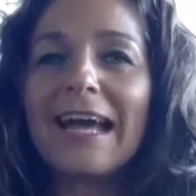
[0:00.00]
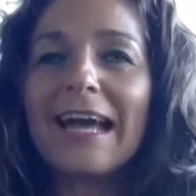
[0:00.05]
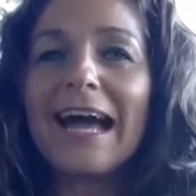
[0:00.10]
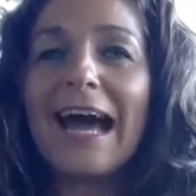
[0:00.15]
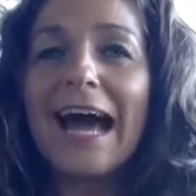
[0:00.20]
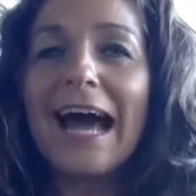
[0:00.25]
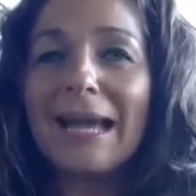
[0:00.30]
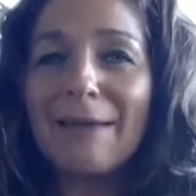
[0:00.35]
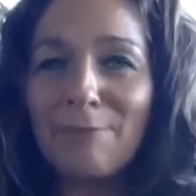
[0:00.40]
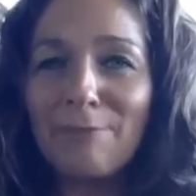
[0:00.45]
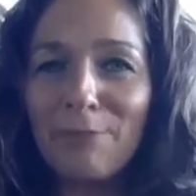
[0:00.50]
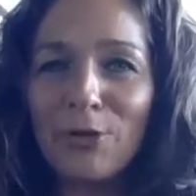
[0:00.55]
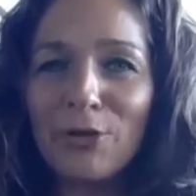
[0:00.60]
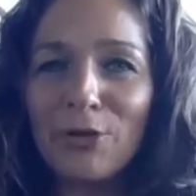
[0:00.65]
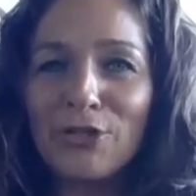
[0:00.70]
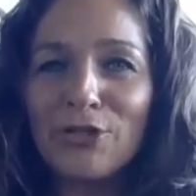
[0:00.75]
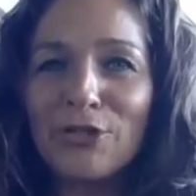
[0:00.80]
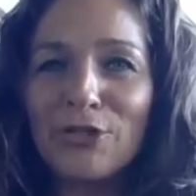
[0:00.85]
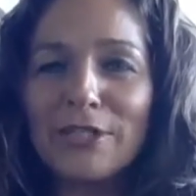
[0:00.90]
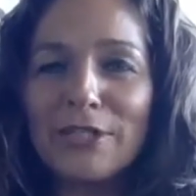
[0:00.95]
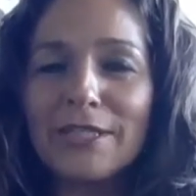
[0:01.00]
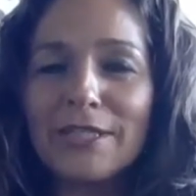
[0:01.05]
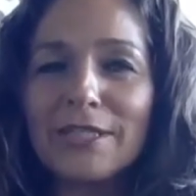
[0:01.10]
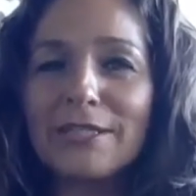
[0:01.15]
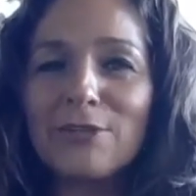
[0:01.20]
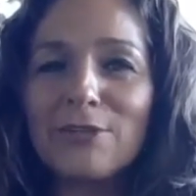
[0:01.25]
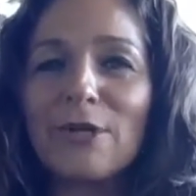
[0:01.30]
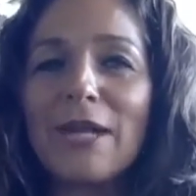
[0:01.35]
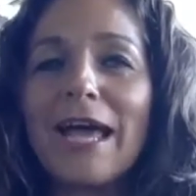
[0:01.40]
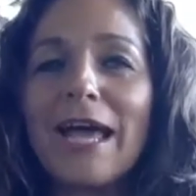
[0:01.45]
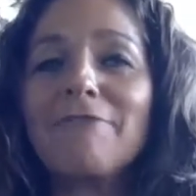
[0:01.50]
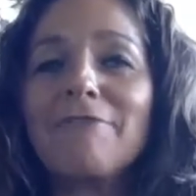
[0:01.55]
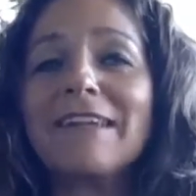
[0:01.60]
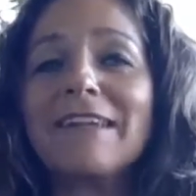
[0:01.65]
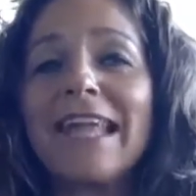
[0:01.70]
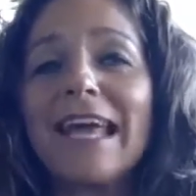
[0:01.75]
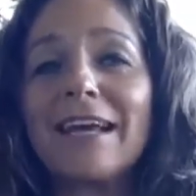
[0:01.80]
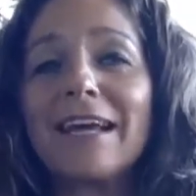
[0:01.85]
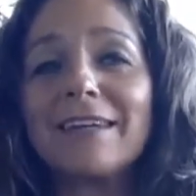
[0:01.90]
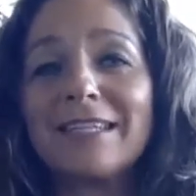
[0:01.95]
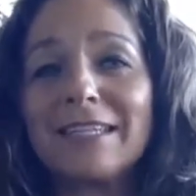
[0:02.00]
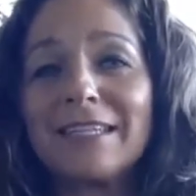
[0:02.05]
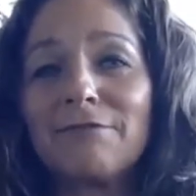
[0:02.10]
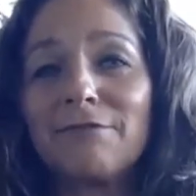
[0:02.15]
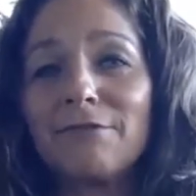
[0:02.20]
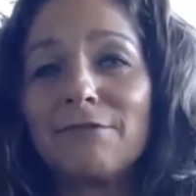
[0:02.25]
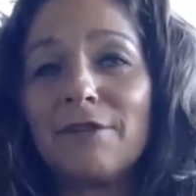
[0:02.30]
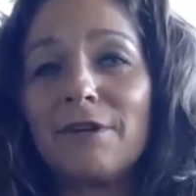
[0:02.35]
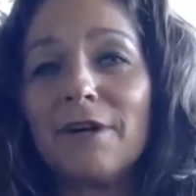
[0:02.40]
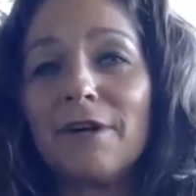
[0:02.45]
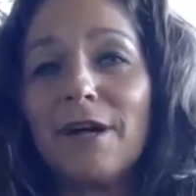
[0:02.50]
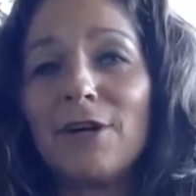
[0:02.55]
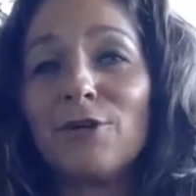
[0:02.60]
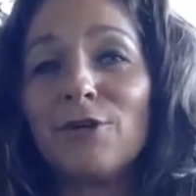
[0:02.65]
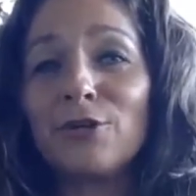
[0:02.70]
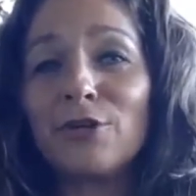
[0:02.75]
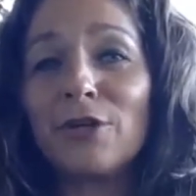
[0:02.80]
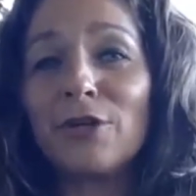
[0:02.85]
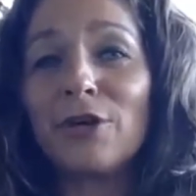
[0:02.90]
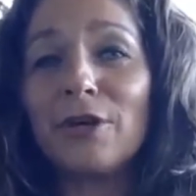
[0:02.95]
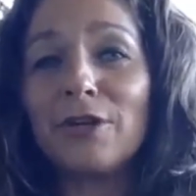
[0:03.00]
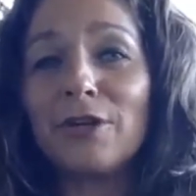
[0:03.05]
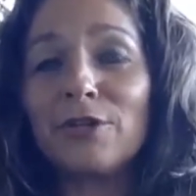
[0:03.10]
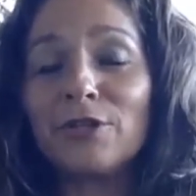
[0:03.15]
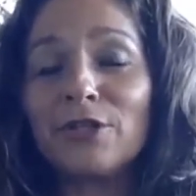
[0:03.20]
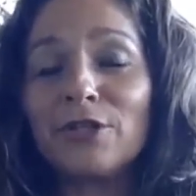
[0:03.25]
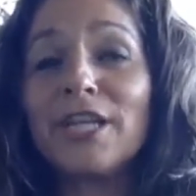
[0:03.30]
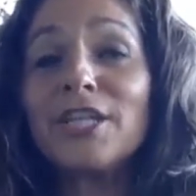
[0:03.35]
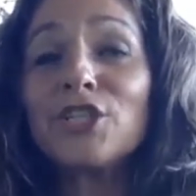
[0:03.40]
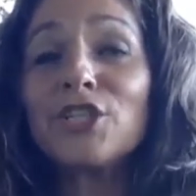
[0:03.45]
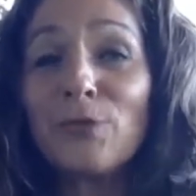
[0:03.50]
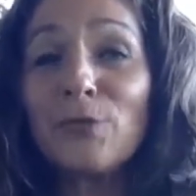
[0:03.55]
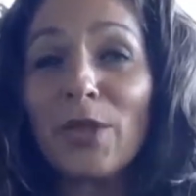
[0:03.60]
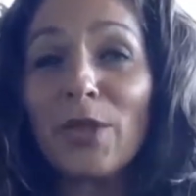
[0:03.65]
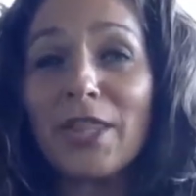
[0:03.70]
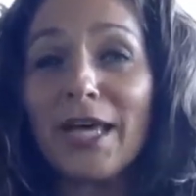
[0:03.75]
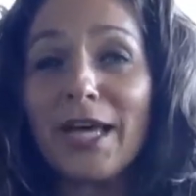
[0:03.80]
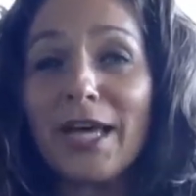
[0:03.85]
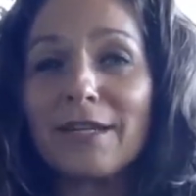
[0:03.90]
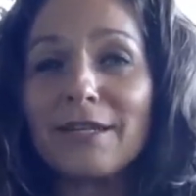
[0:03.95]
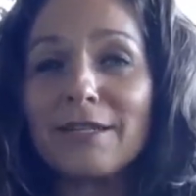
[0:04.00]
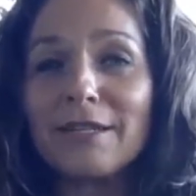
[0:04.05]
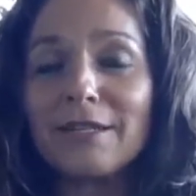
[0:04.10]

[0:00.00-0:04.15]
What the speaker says: I personally don't have a negative annotation with that.